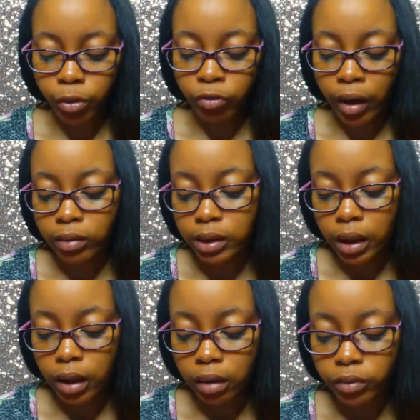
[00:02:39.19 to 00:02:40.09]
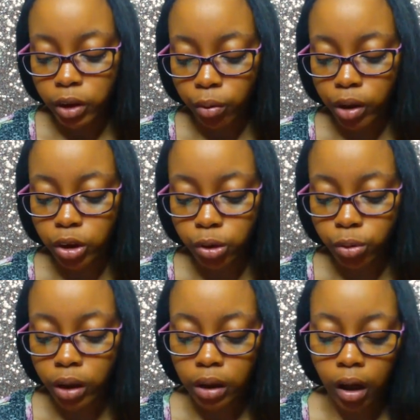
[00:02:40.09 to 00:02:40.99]
Profound study of Jonah,
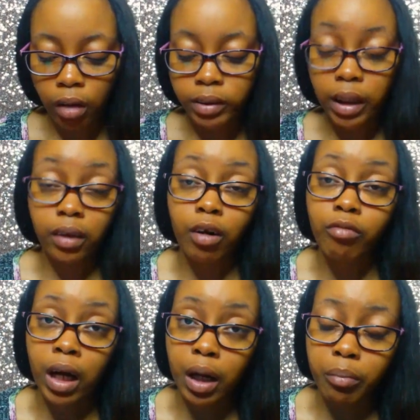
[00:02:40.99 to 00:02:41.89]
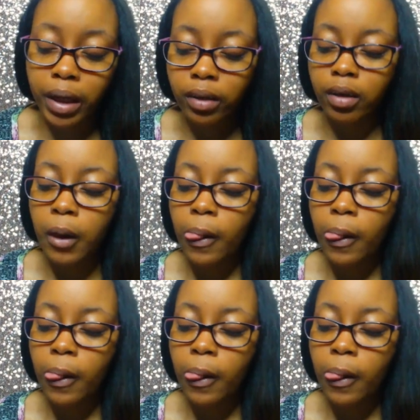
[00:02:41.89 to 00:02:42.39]
truly loved and recommend.